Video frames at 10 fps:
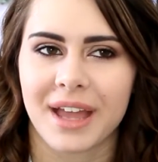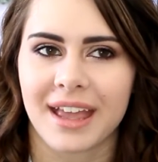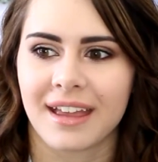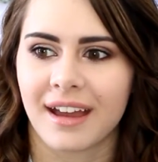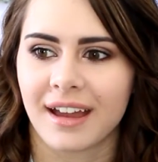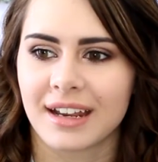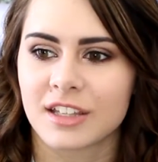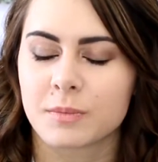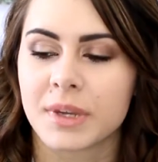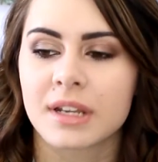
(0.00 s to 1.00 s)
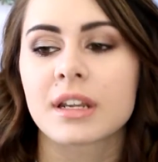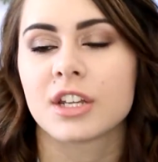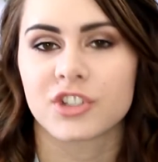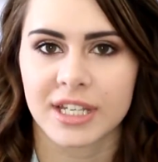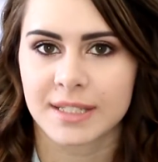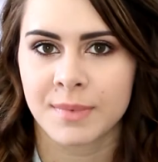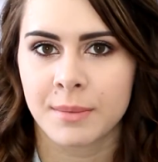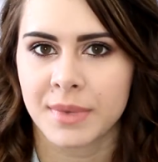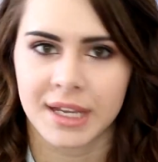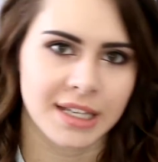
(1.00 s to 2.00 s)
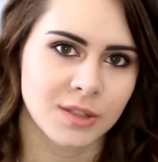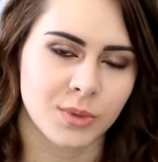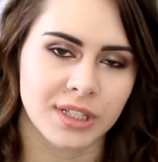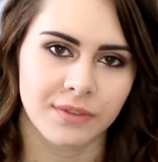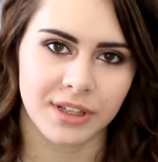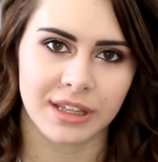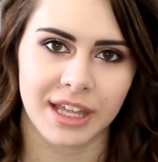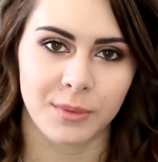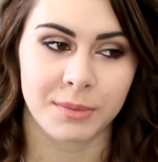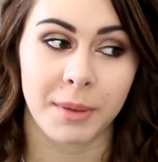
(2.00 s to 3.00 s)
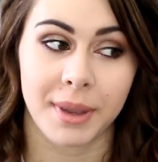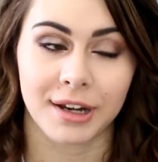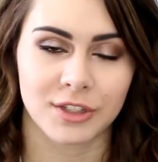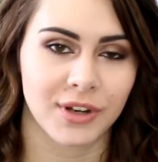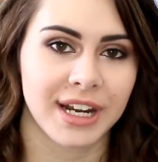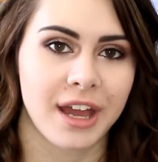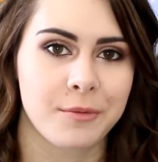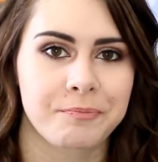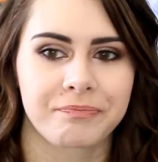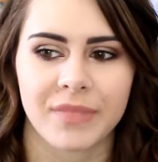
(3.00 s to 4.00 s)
And it's been an adjustment because we're living like with my parents right now